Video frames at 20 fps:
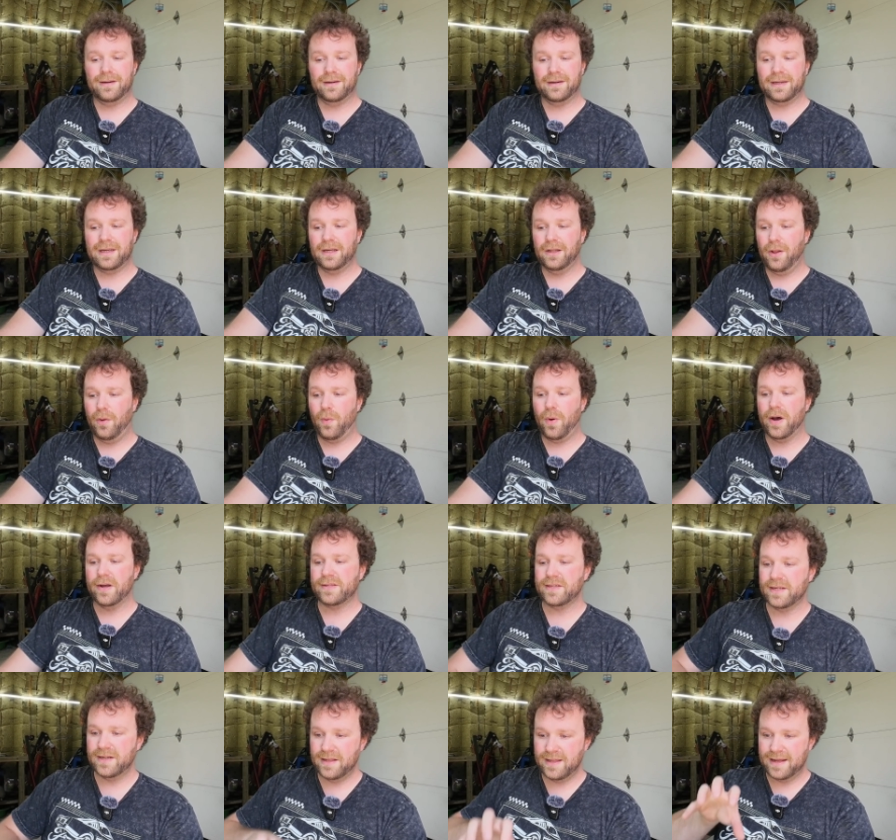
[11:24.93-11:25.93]
and
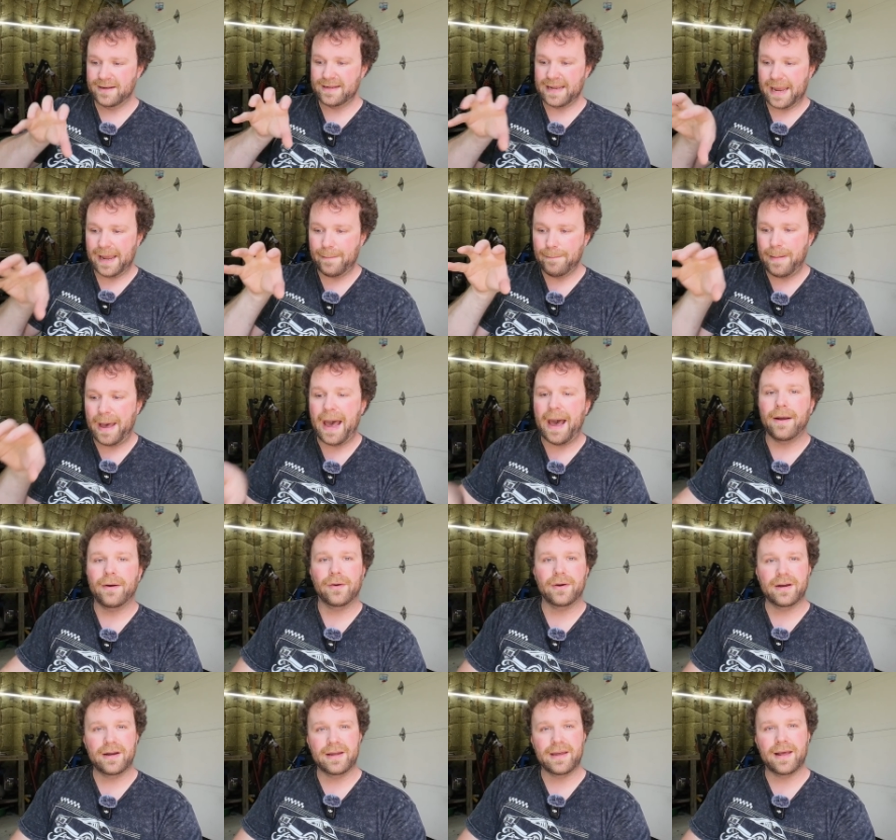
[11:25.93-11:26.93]
kilowatts into that damn
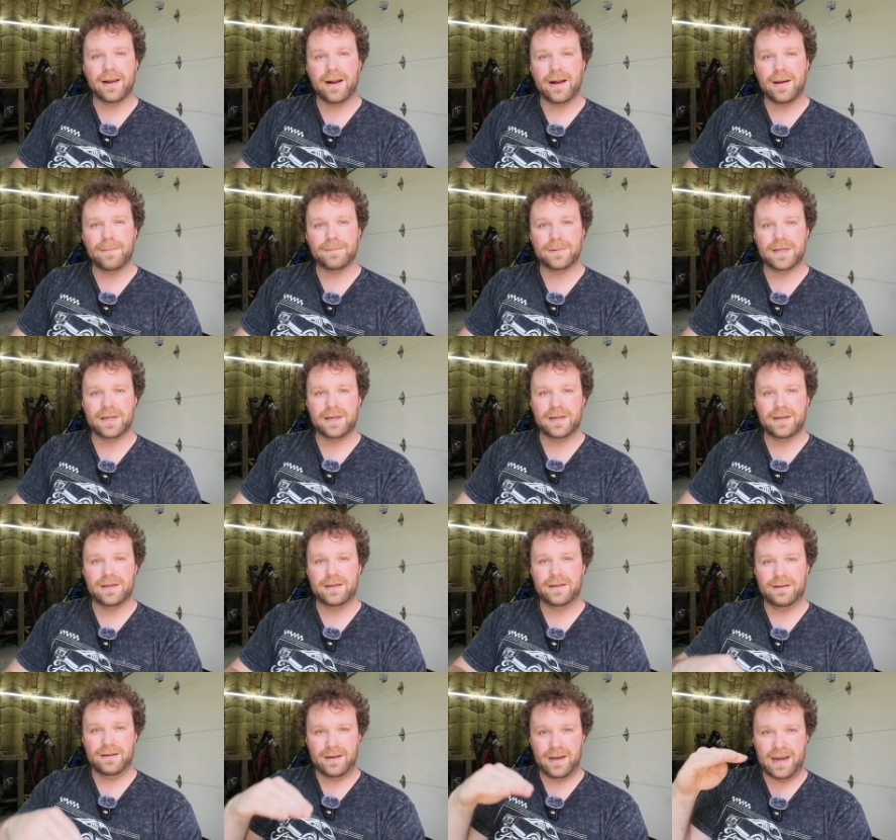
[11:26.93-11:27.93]
battery to get it up to
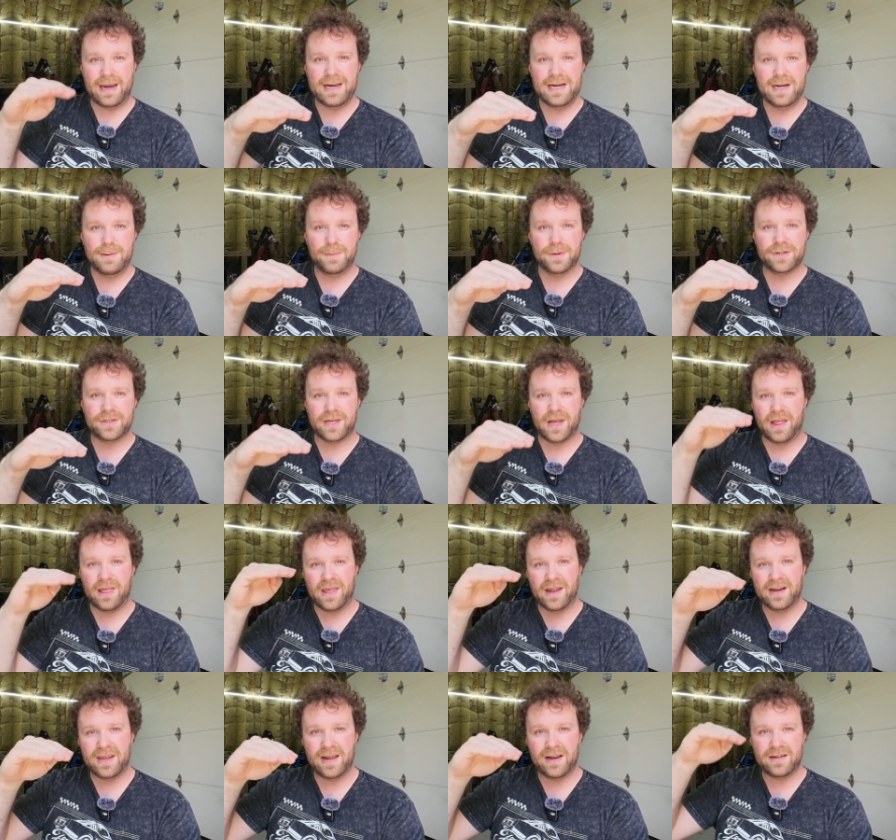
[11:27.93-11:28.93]
80% and
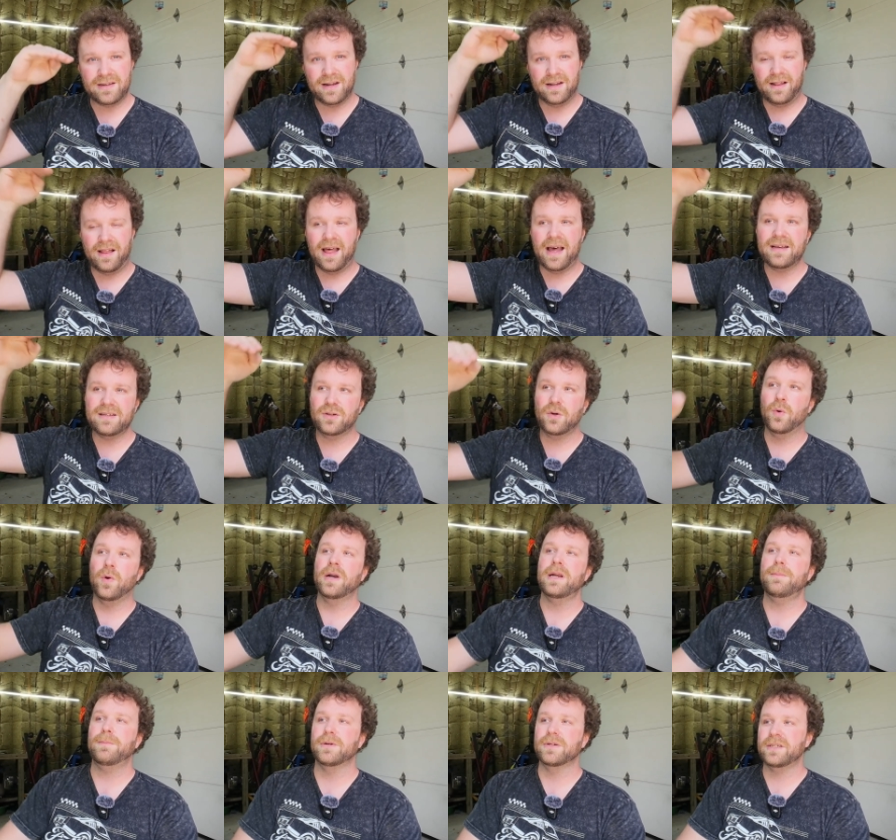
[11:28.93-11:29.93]
then get it to the last
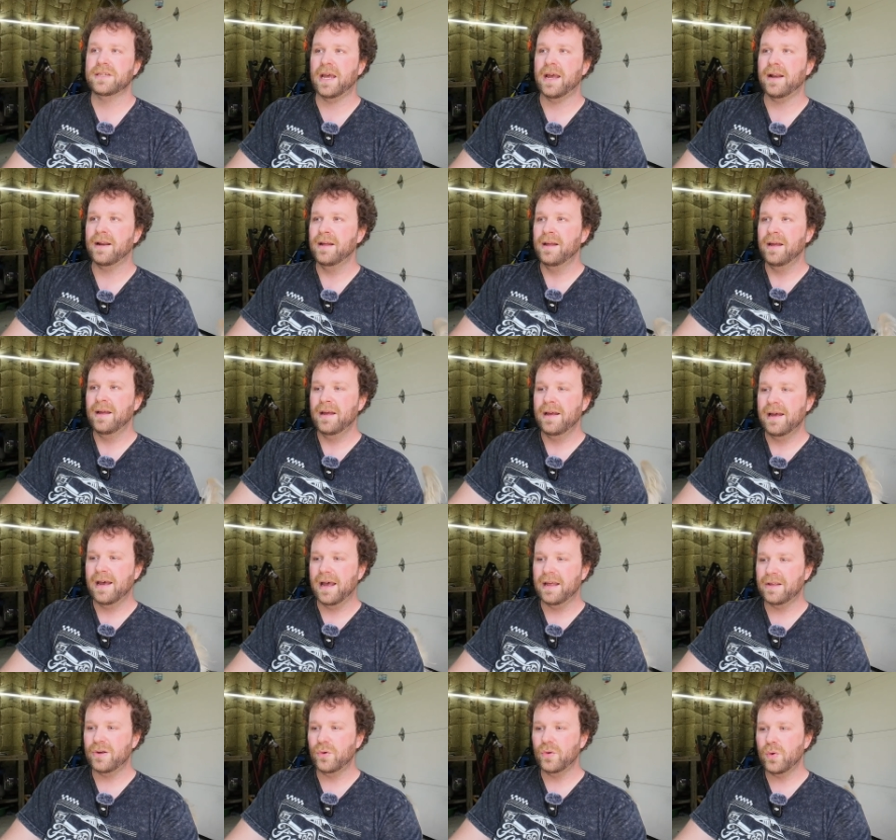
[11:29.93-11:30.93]
20%.
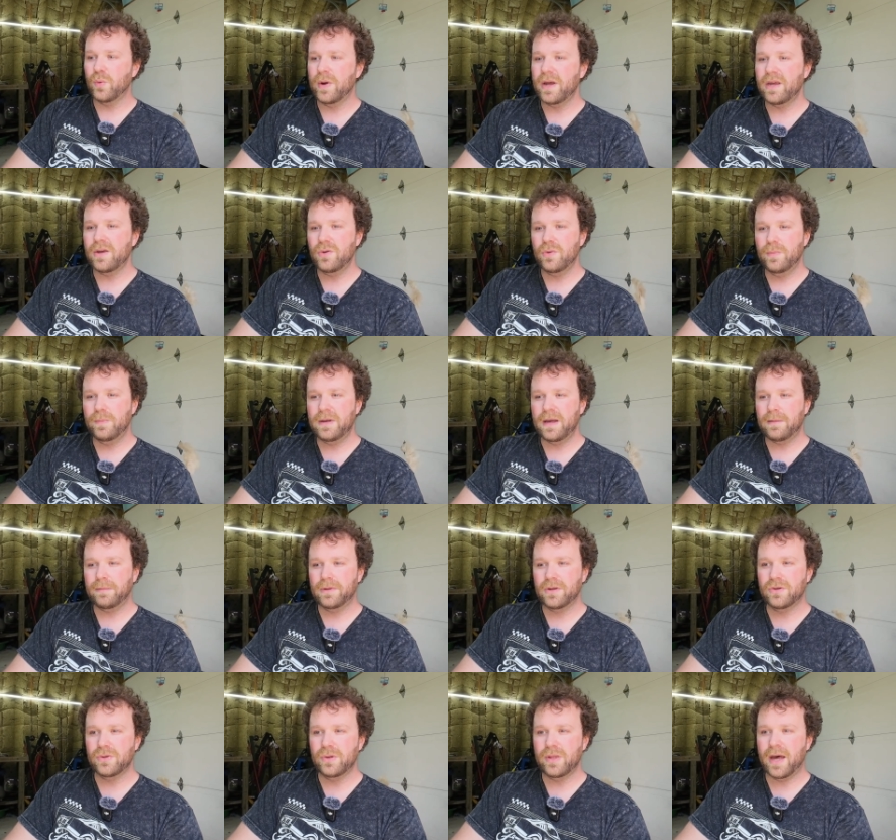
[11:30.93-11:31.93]
And the only way you'd be
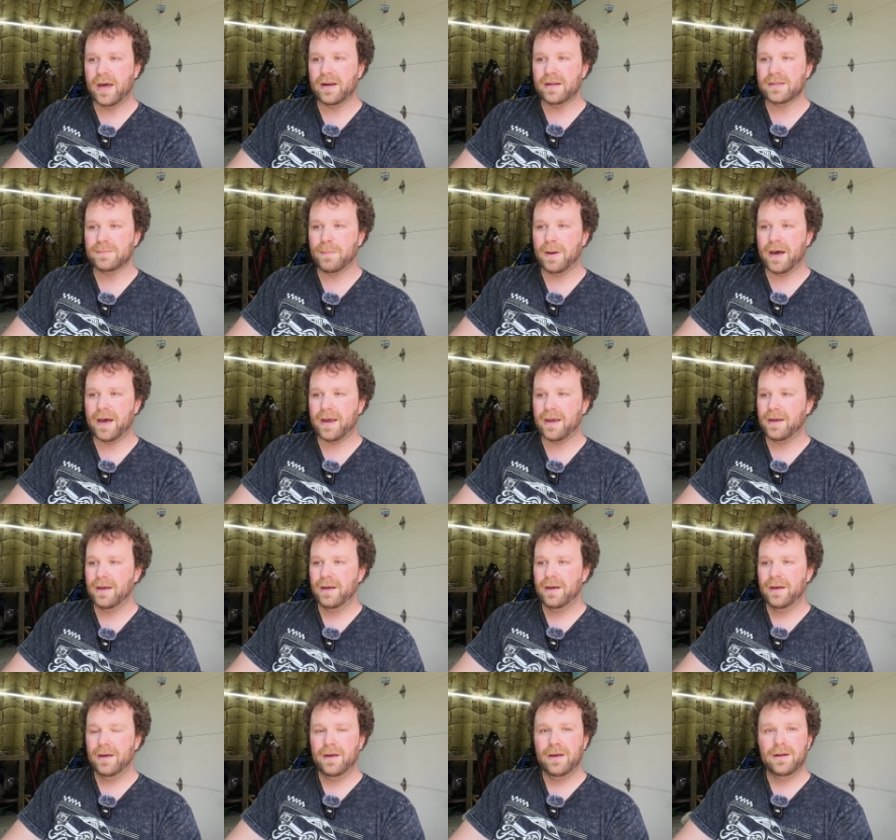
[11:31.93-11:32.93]
able to do that is by
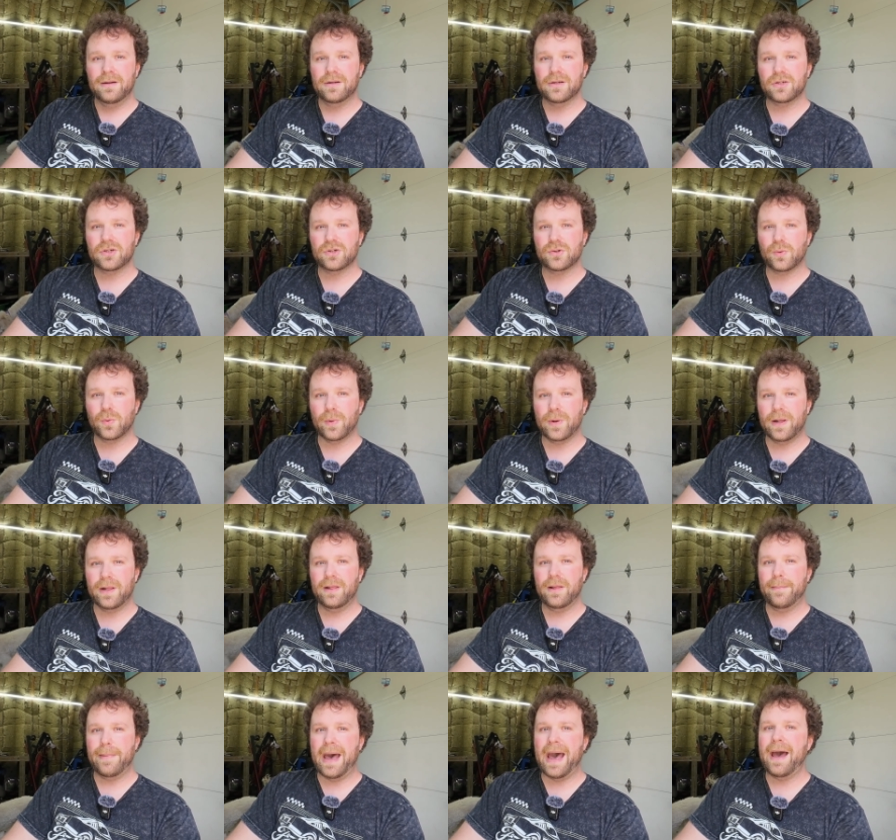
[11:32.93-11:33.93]

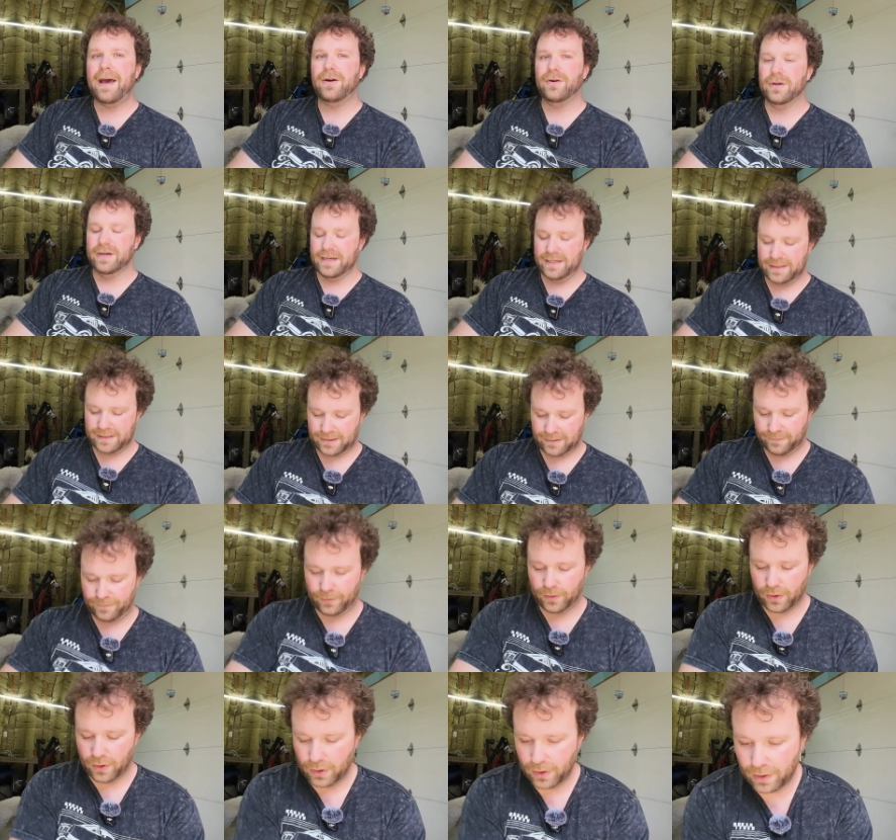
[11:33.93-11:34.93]
destroying the batteries
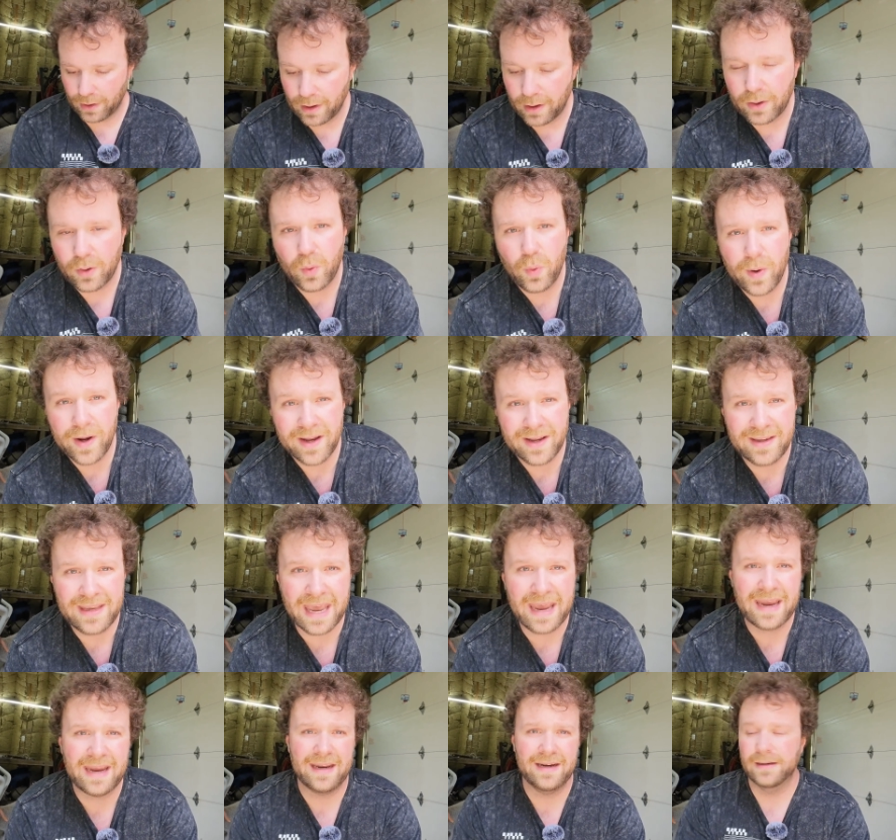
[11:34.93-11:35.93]
for a quick
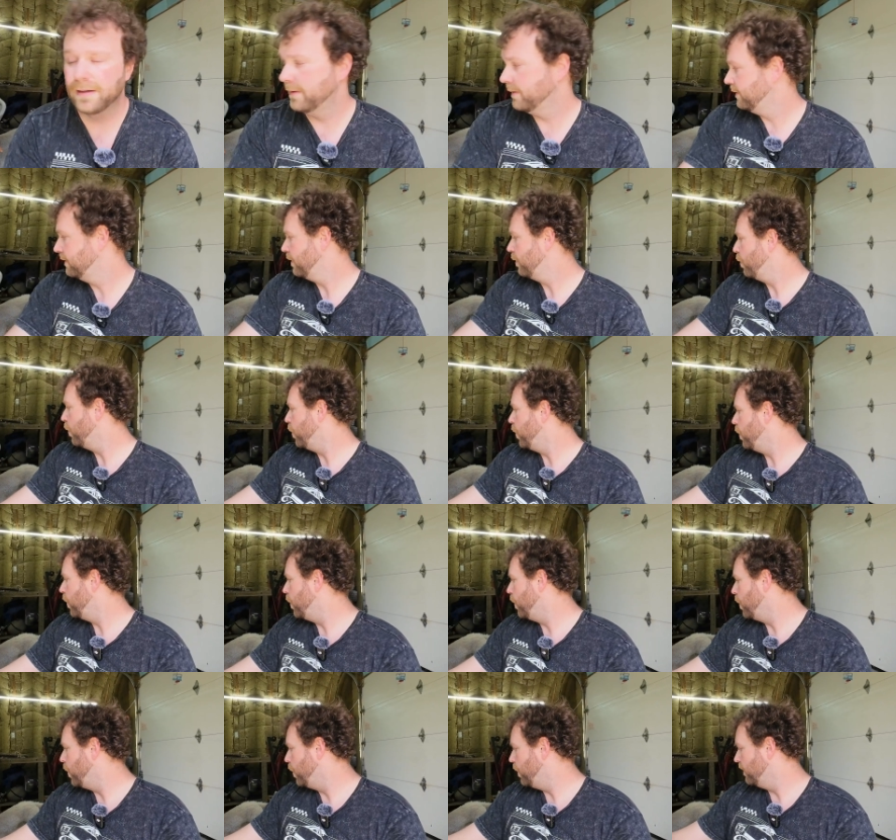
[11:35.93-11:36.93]
gain.
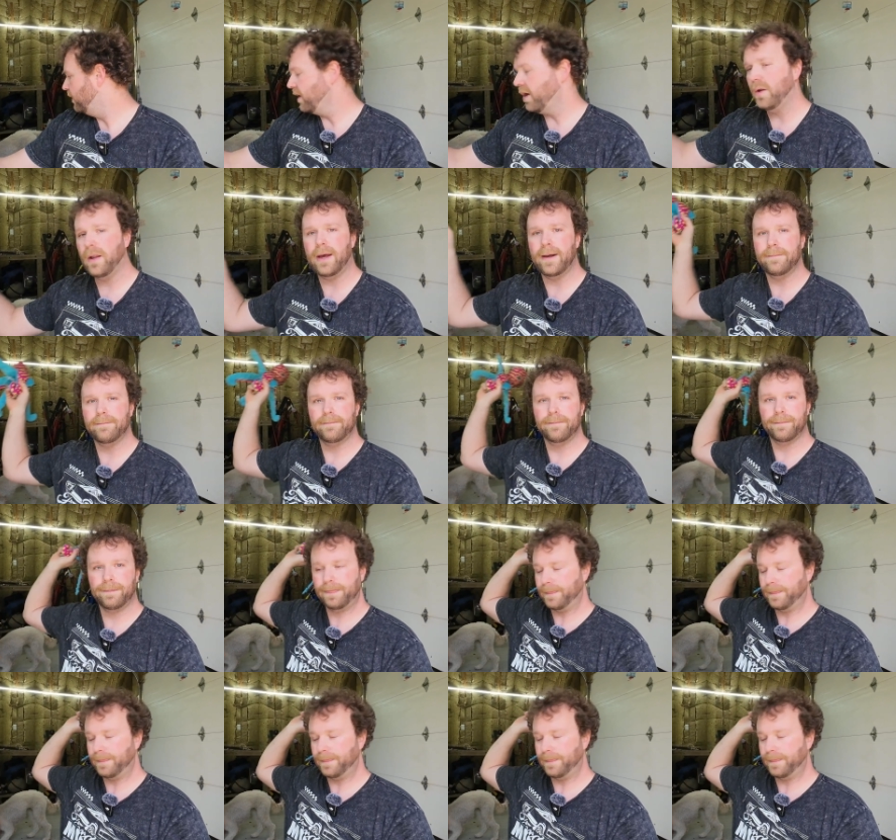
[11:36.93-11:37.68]
Lola.